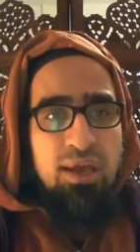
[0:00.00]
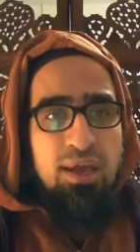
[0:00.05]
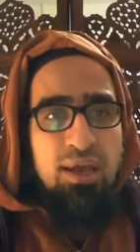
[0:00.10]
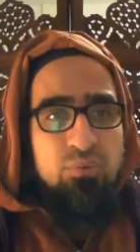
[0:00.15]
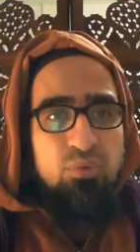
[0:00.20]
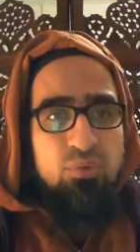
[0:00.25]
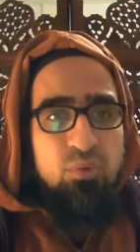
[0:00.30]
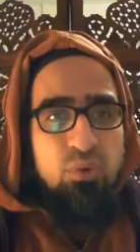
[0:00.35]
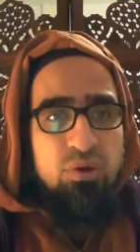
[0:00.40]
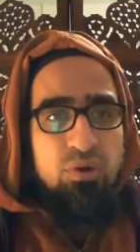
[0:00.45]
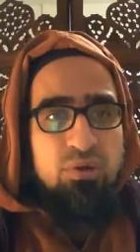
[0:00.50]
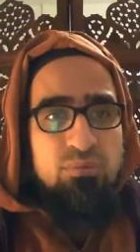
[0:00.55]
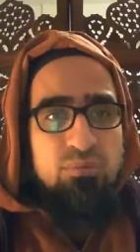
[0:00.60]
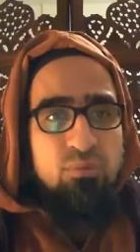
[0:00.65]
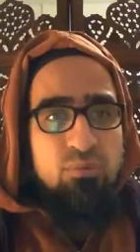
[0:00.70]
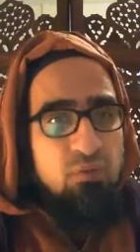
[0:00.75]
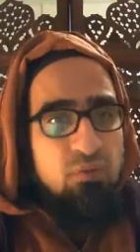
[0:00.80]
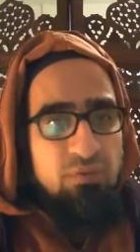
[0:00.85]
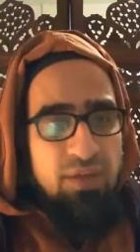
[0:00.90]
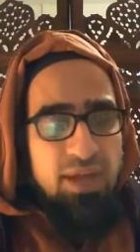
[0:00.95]
and we want
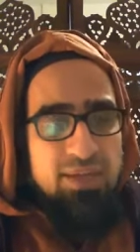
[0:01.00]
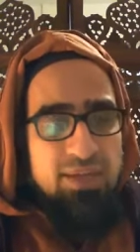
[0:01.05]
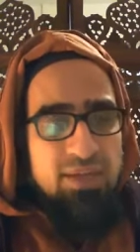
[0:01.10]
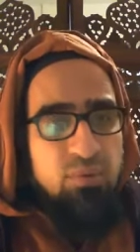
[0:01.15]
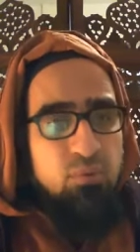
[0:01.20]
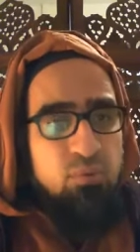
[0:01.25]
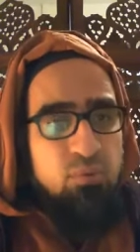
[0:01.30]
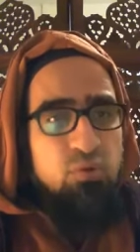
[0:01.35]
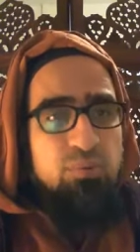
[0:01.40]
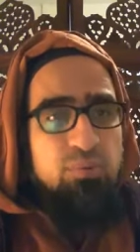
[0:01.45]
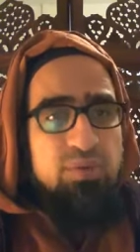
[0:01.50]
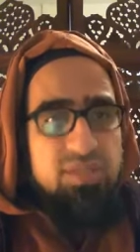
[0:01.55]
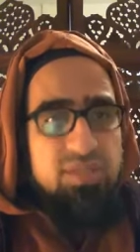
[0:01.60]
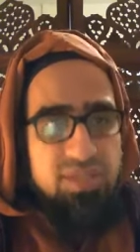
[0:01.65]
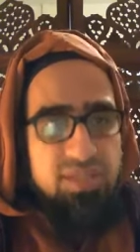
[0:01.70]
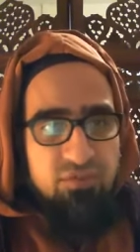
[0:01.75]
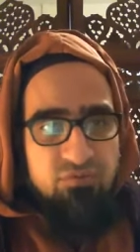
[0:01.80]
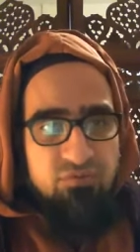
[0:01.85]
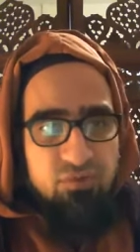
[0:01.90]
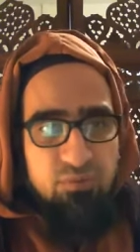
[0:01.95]
to, on that day, we want to be
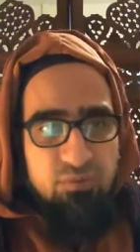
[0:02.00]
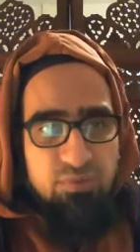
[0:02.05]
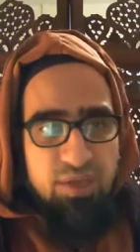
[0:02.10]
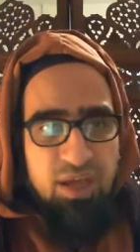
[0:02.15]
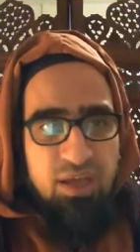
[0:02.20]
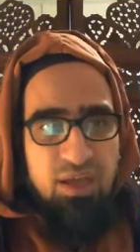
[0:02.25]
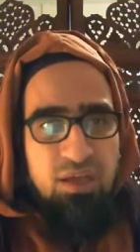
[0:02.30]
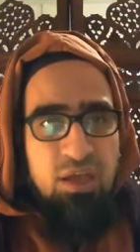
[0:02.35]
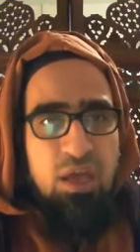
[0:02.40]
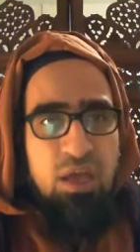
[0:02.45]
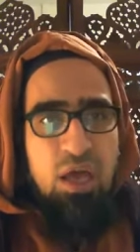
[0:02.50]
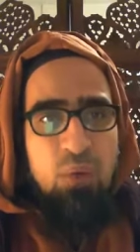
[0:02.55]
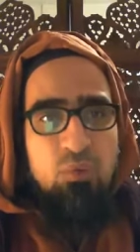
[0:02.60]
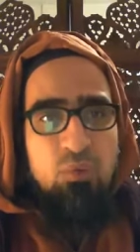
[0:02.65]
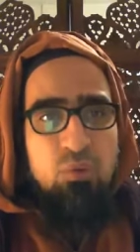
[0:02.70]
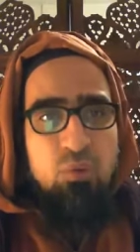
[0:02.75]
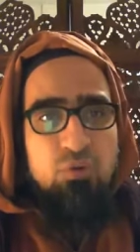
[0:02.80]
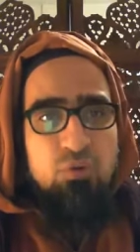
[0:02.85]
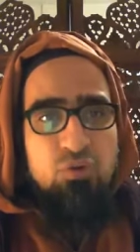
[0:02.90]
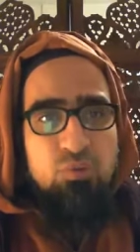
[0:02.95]
safe from that. And
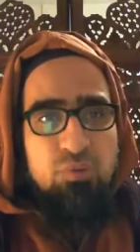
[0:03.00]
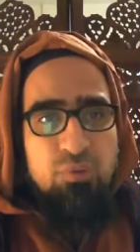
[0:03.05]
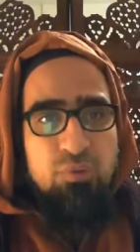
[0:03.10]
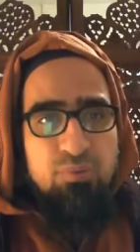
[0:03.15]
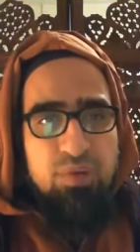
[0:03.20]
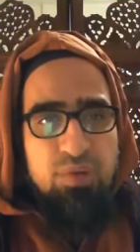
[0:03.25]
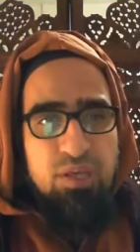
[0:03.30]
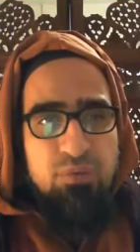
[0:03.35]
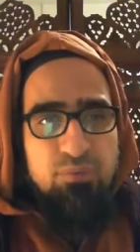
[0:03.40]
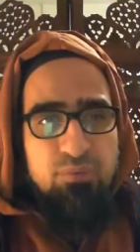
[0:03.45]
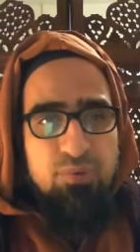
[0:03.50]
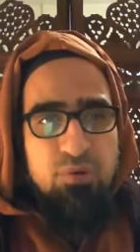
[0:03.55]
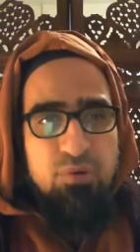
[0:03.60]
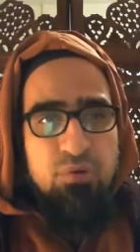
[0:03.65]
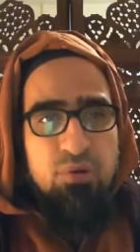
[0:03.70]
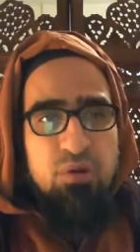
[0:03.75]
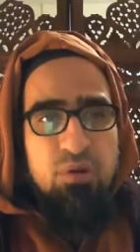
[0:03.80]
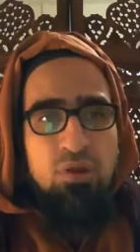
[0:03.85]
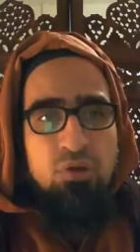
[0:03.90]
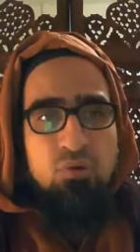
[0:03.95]
we want to be
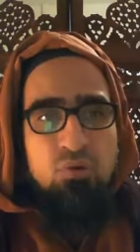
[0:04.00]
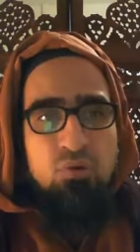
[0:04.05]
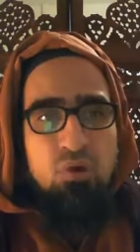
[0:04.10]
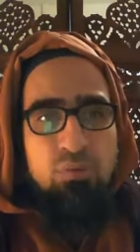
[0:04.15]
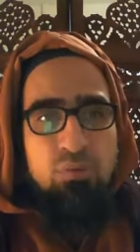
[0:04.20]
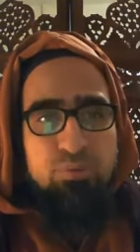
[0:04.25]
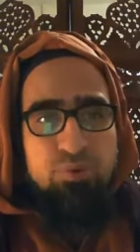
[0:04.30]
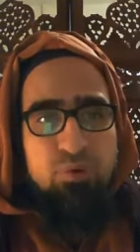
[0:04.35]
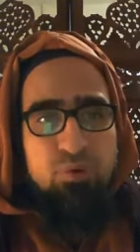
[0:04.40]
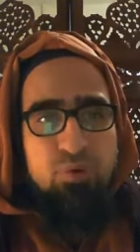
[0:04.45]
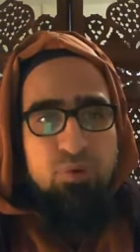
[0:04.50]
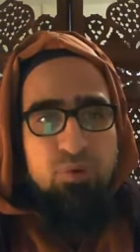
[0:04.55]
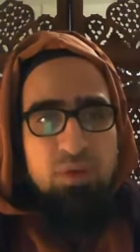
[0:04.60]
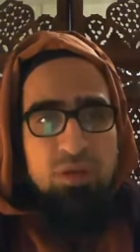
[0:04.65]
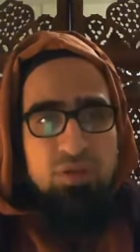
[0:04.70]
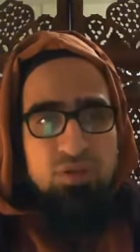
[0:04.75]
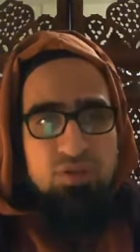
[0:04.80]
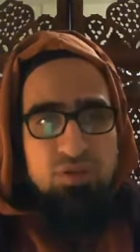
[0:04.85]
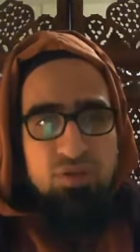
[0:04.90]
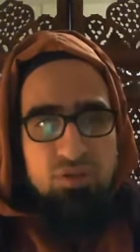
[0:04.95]
people who are
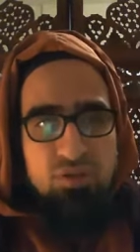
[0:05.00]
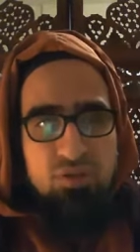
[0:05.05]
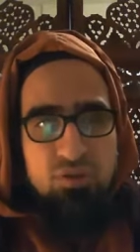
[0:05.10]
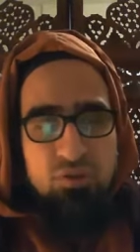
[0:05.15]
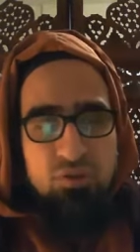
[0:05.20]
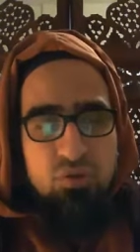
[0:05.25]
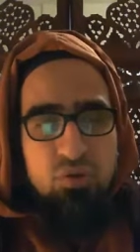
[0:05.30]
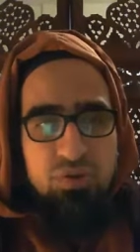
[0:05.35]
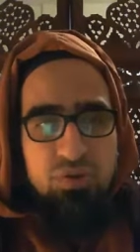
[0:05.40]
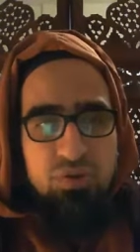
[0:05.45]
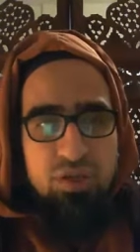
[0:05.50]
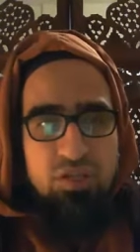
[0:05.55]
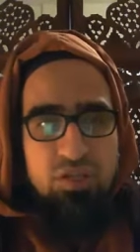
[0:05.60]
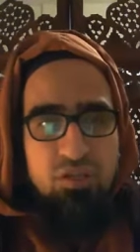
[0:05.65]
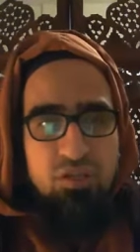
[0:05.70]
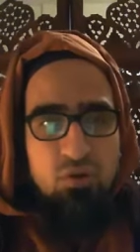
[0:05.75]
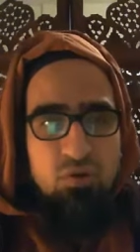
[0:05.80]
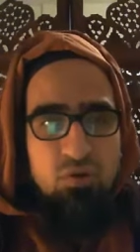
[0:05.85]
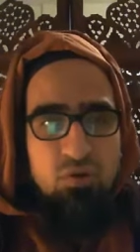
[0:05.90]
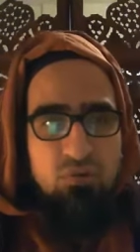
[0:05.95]
purely just doing
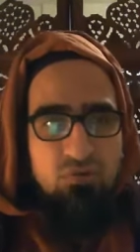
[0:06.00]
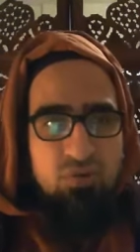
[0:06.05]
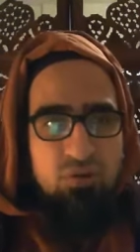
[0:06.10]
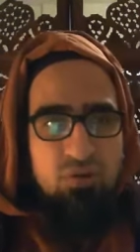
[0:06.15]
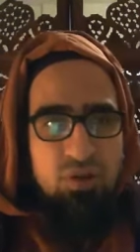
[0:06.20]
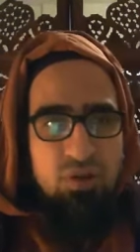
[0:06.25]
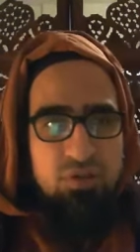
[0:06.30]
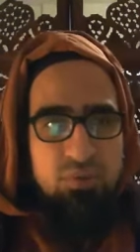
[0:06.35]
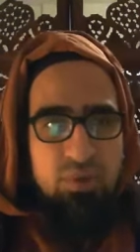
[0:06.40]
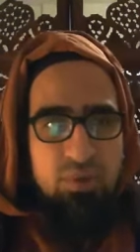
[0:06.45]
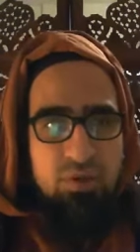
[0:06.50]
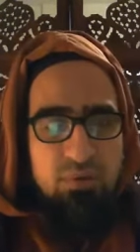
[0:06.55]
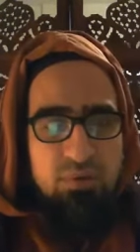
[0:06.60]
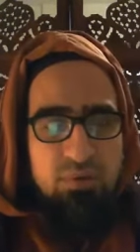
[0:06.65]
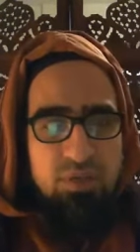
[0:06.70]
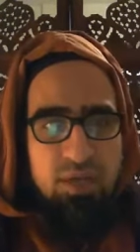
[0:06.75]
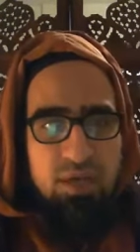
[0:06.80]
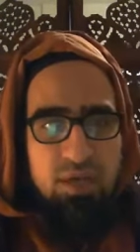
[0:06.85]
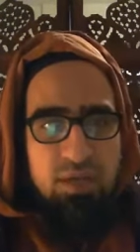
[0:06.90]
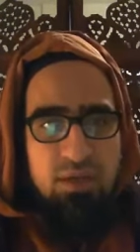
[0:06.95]
things, longing for Allah subhanahu
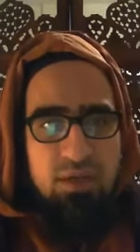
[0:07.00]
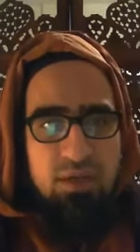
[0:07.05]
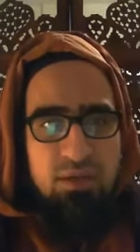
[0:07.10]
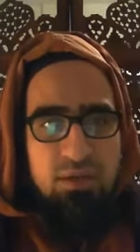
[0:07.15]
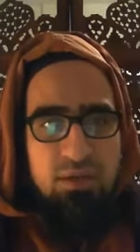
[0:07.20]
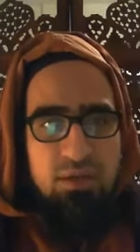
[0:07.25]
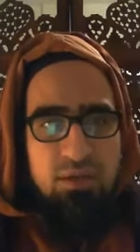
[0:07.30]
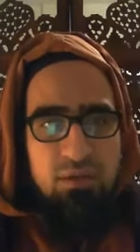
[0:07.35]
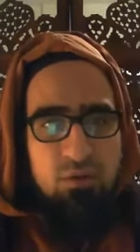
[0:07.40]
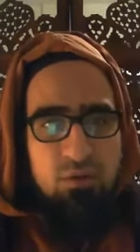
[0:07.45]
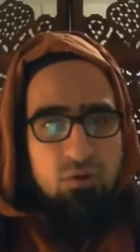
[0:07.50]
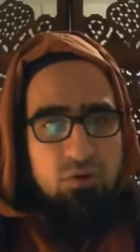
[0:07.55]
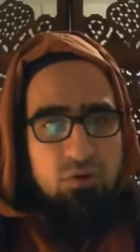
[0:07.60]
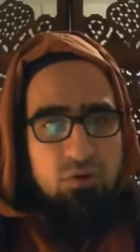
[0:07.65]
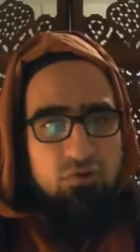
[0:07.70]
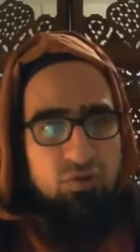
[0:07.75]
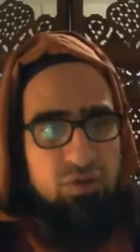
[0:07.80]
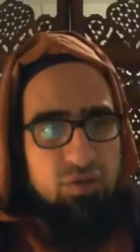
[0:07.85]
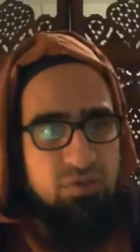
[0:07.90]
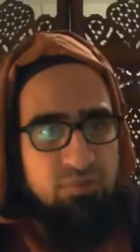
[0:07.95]
wa ta'ala,
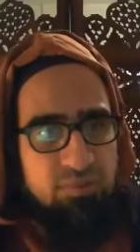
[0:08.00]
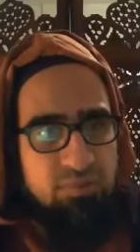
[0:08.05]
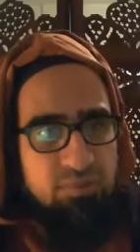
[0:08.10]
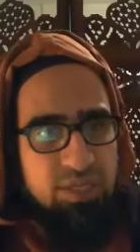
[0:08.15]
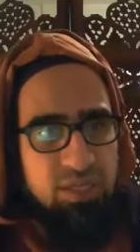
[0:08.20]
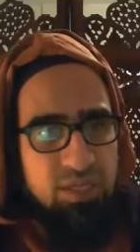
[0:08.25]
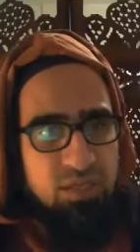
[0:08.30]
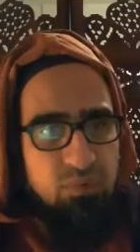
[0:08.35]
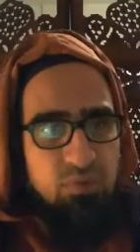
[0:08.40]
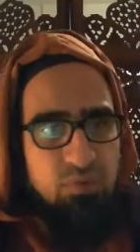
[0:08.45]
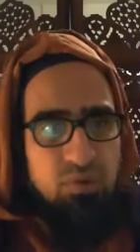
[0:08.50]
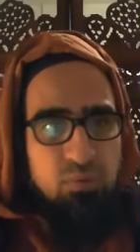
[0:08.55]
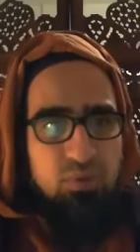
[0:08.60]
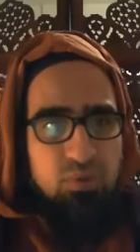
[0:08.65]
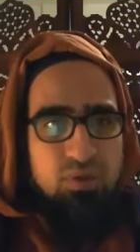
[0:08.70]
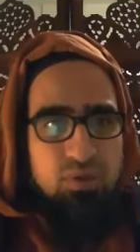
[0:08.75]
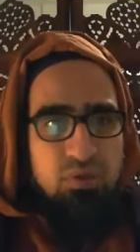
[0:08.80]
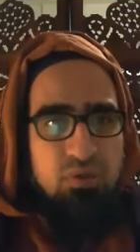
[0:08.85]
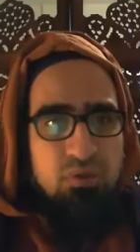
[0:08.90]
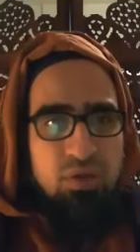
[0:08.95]
longing for this meeting
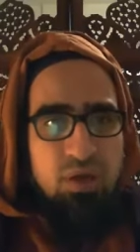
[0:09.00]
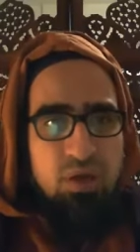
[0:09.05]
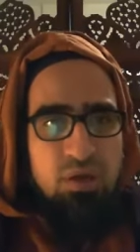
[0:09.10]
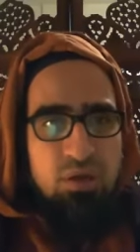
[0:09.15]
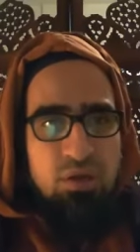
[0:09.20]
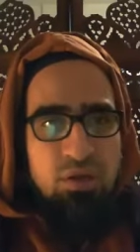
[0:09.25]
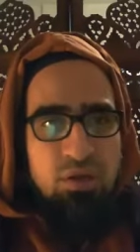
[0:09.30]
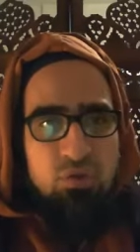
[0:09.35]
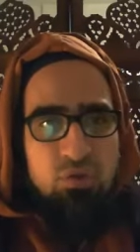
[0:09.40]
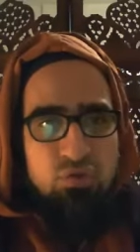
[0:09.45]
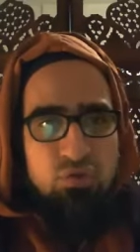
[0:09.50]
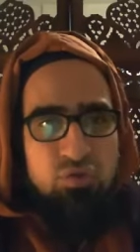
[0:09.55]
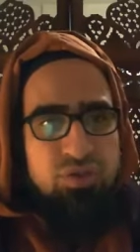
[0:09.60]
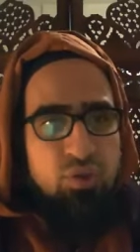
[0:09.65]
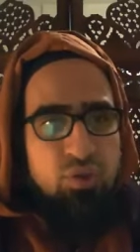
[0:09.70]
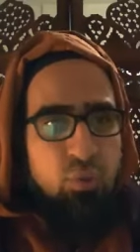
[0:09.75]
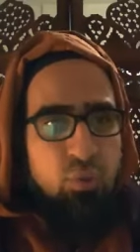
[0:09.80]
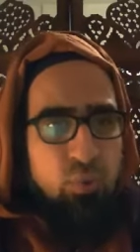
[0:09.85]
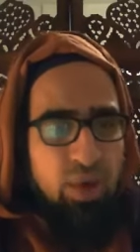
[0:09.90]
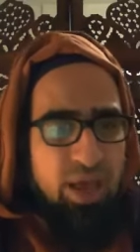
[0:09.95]
with Allah. But
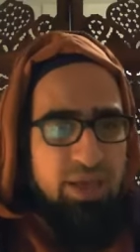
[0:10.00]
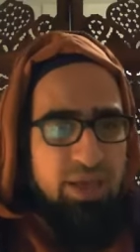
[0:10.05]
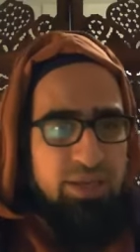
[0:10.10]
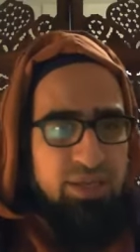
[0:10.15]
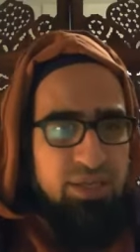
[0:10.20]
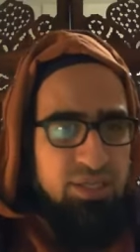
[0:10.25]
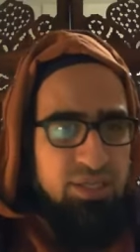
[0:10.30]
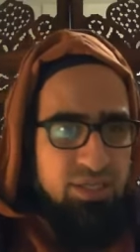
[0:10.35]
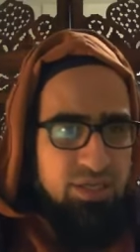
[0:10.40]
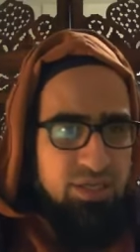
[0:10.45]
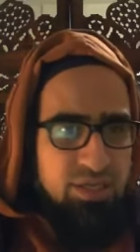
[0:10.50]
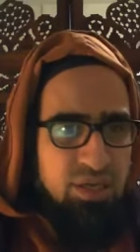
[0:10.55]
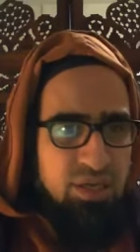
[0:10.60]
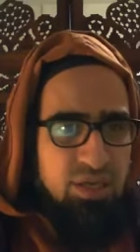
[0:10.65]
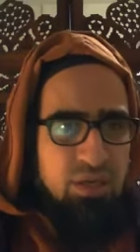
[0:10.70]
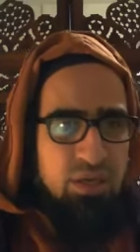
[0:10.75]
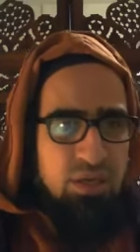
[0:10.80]
this awareness,